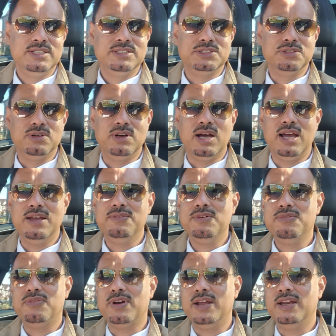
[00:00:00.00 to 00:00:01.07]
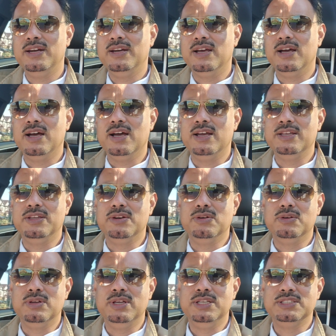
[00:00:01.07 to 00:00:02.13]
So I have a friend,
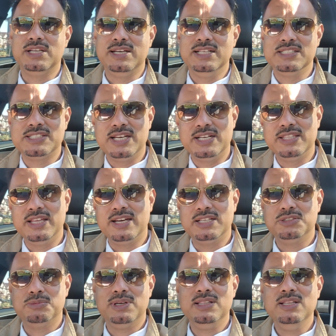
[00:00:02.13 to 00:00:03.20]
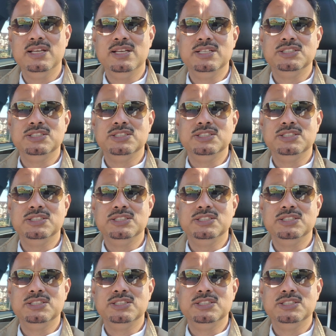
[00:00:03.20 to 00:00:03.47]
he's a real estate there as well.